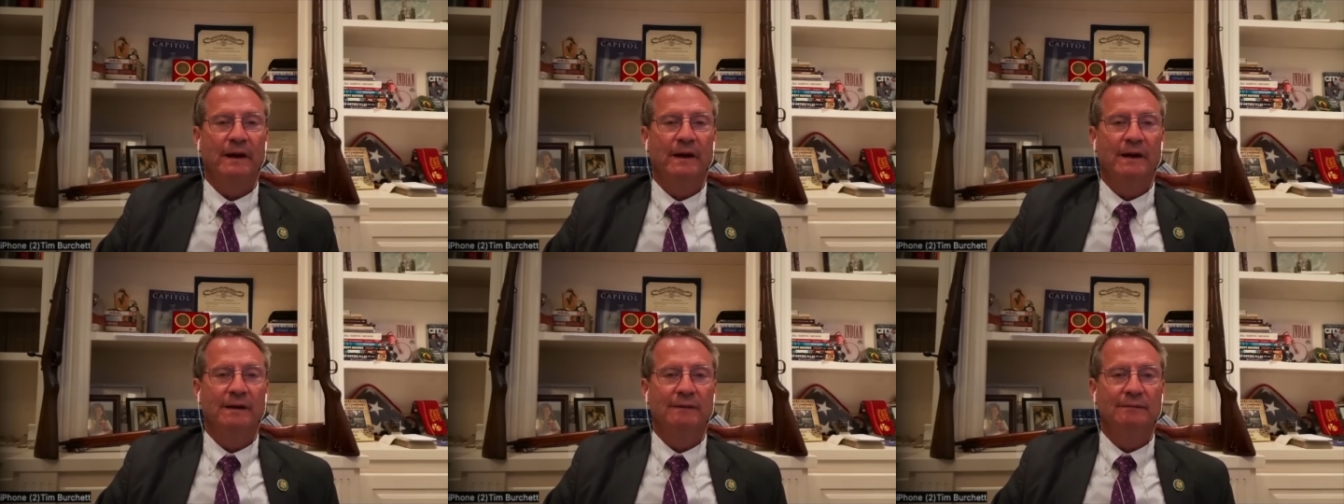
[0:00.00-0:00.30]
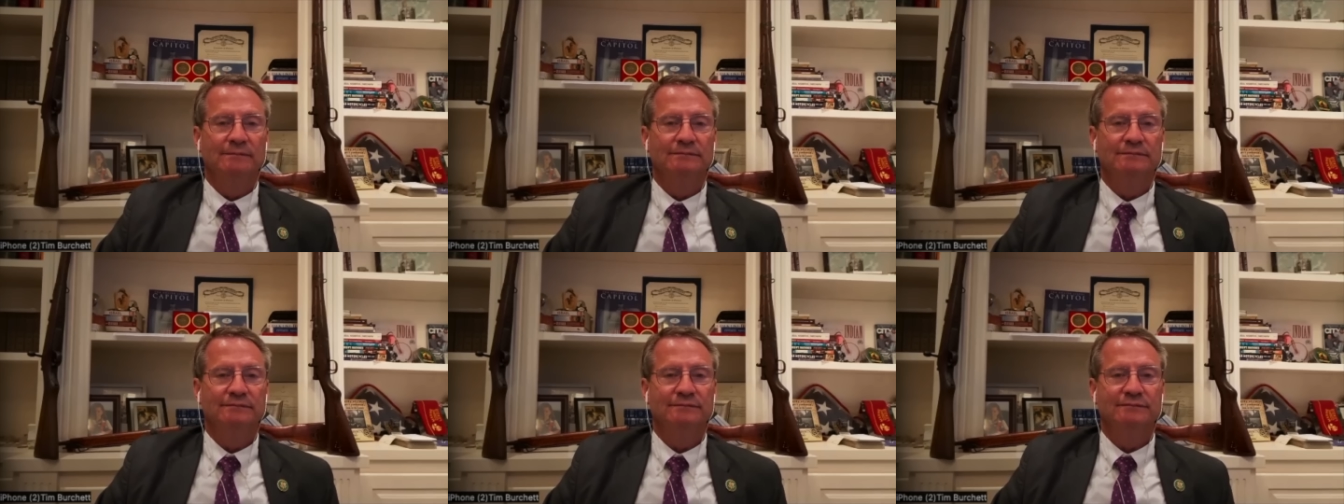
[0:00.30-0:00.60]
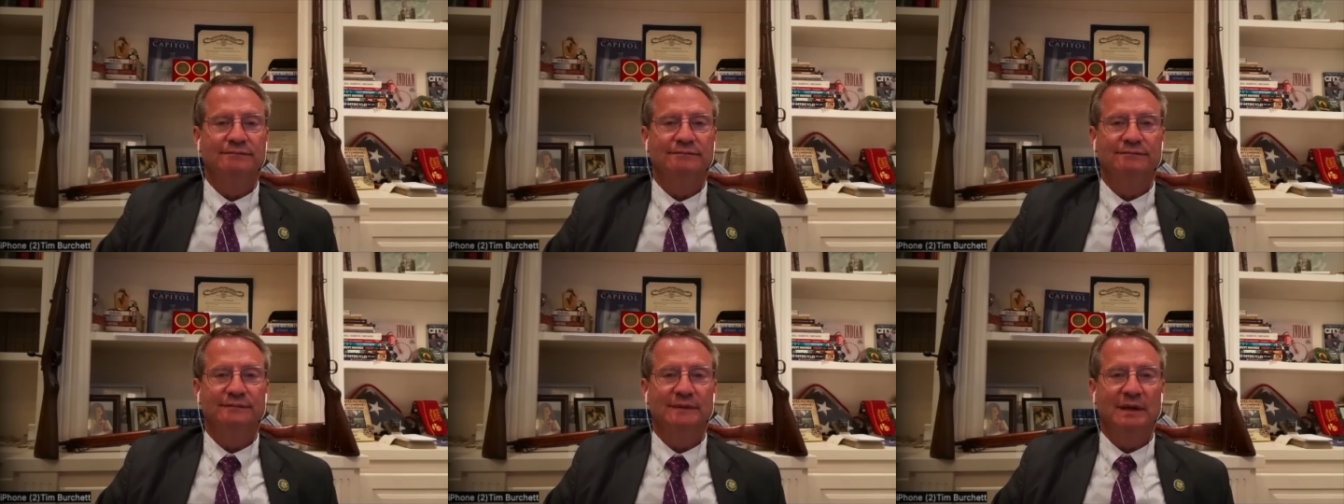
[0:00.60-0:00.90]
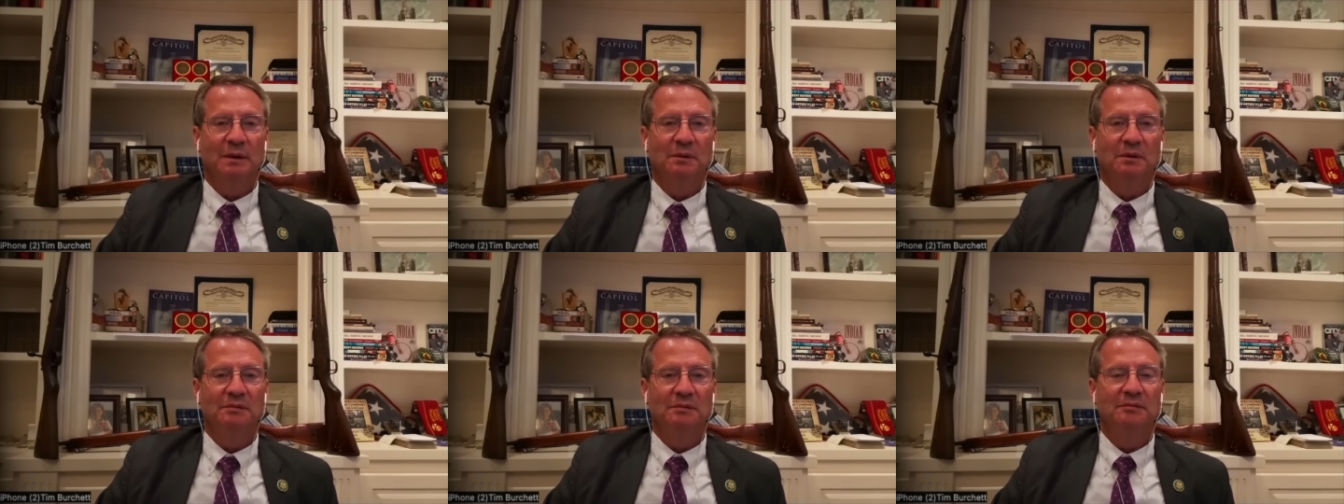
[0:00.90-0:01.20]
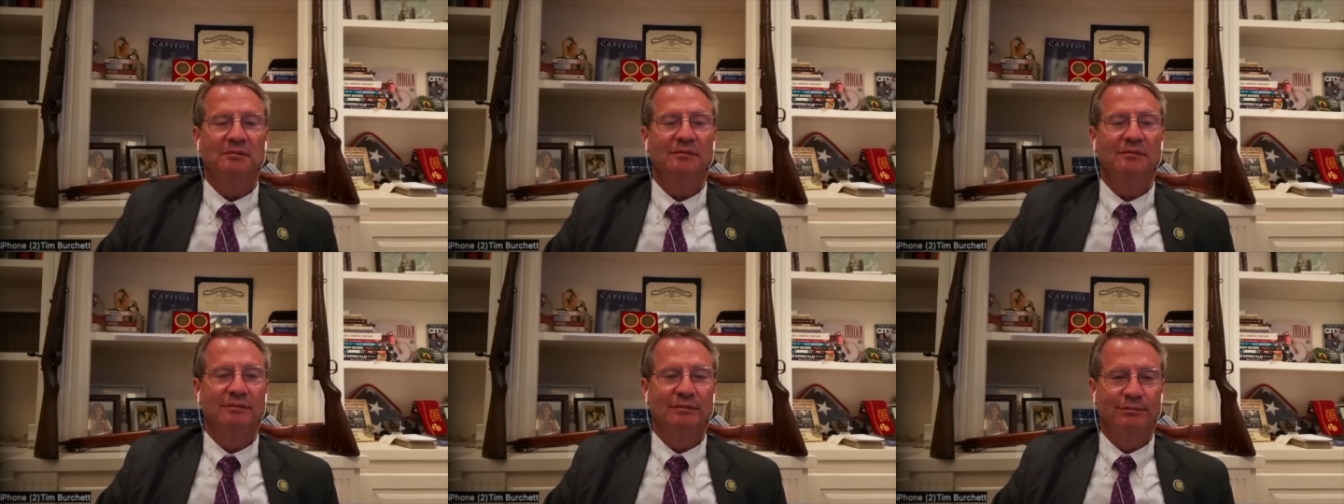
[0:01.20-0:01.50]
That
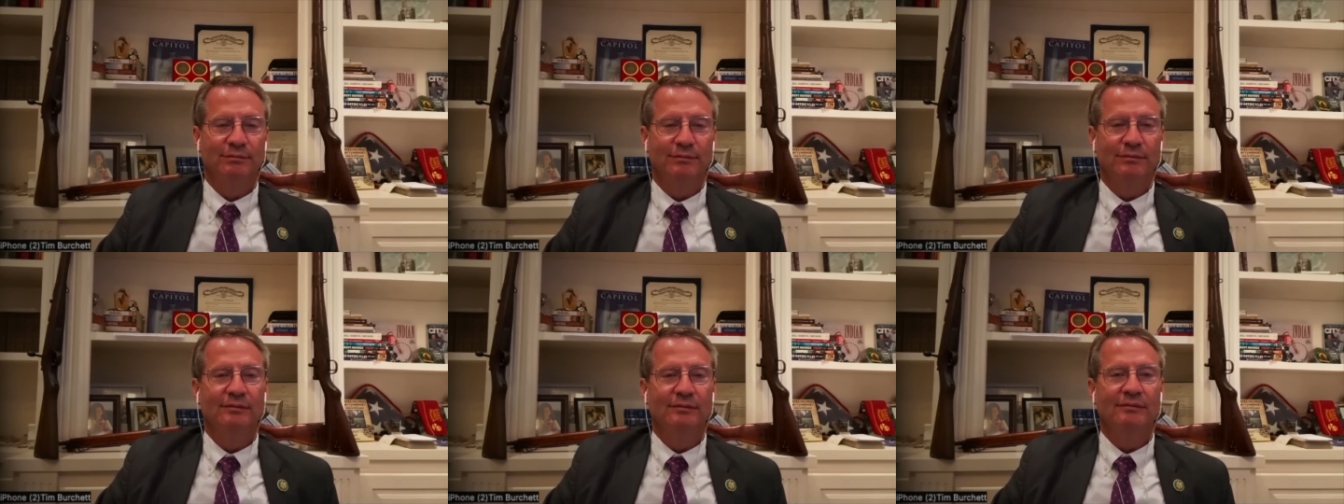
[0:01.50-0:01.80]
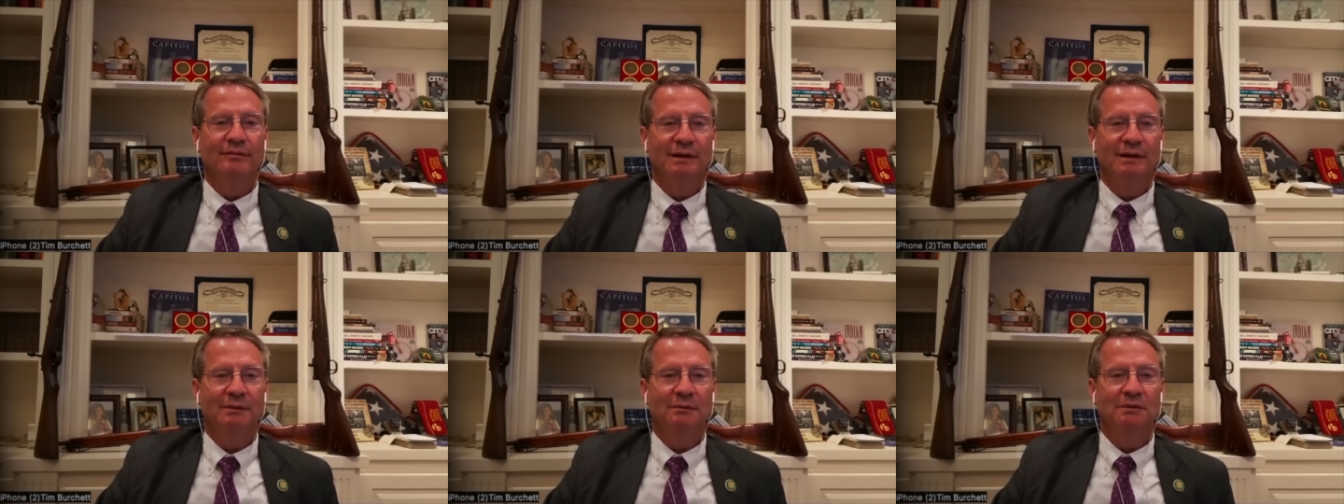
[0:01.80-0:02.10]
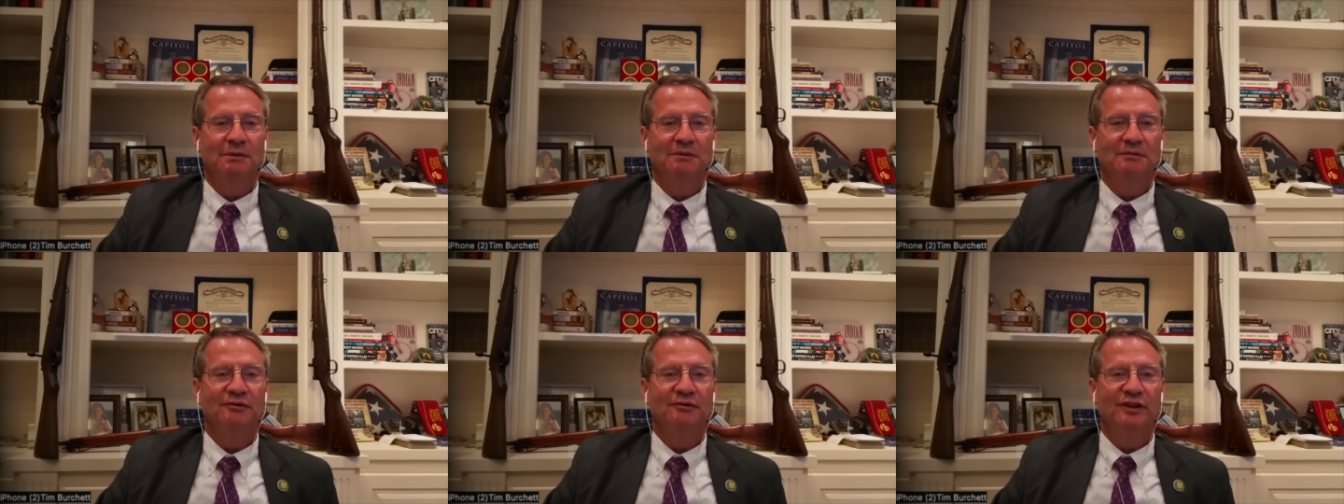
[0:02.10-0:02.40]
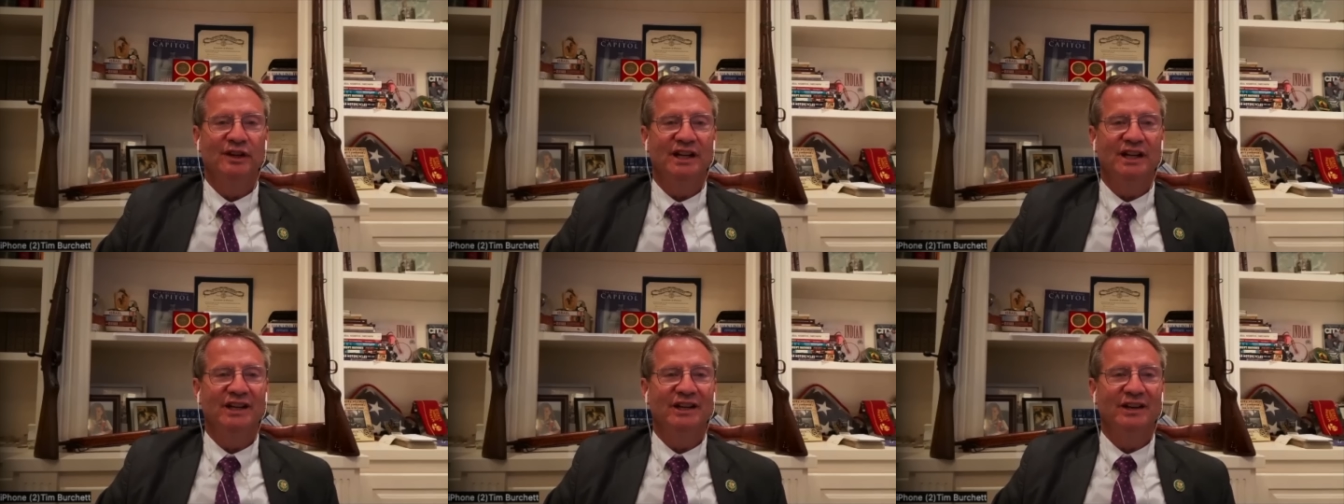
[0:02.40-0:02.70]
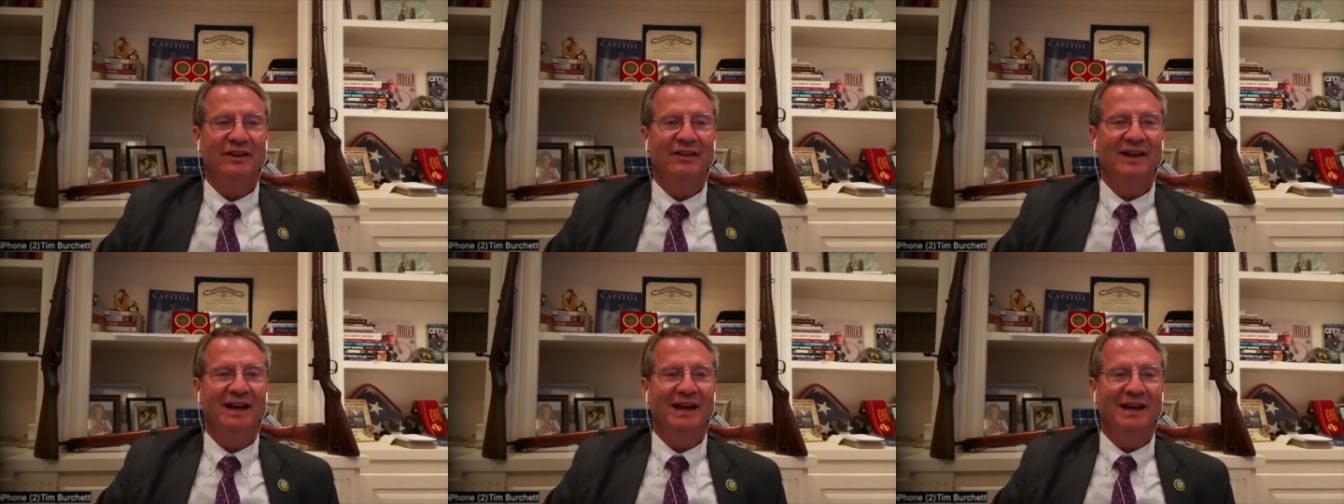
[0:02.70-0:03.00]
would fit
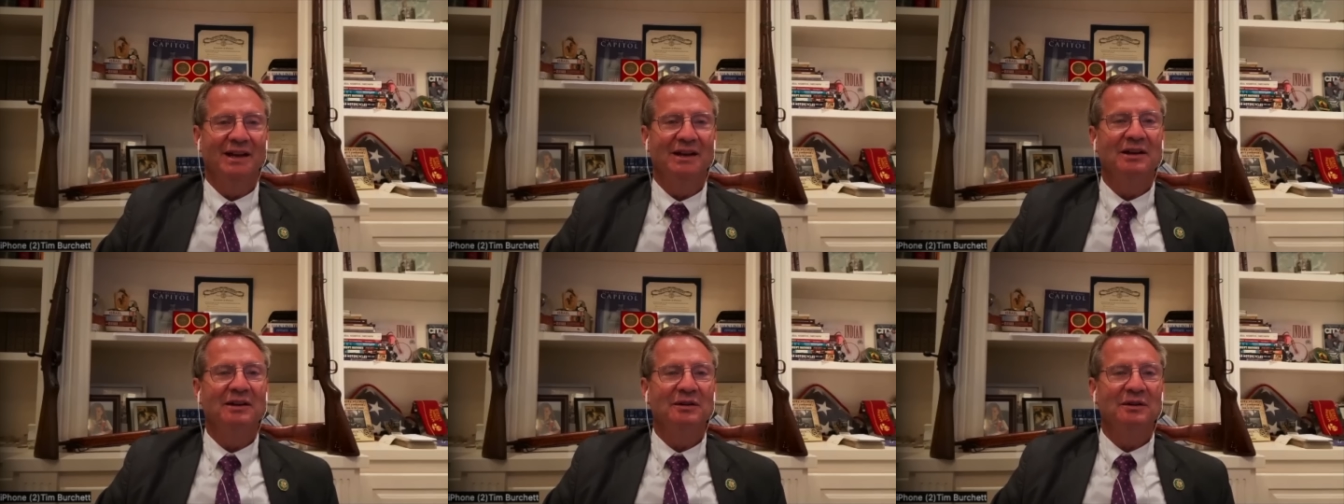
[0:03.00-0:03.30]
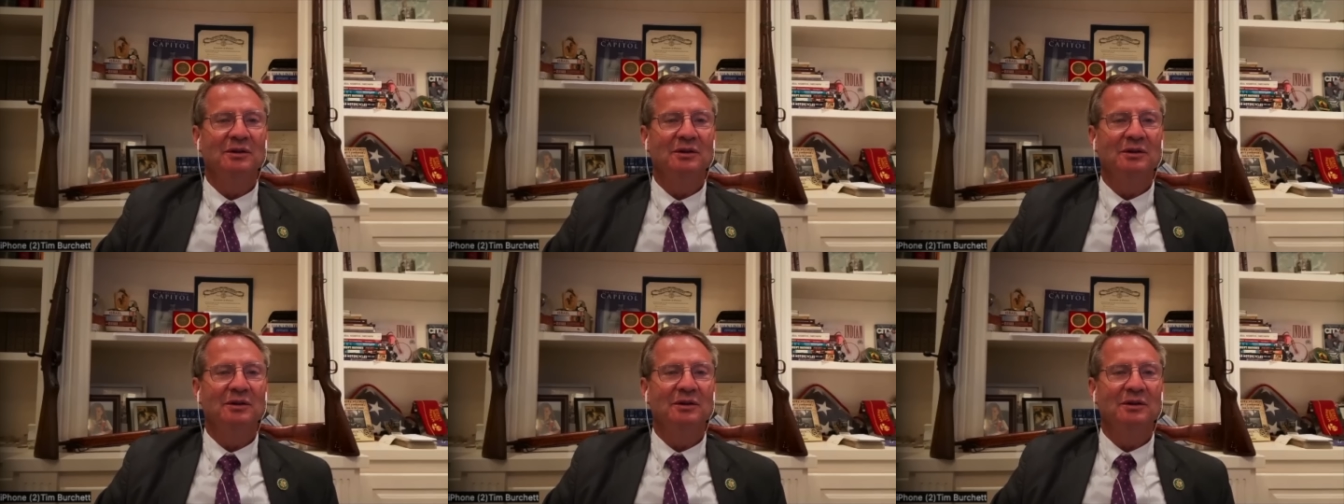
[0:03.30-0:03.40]
into that.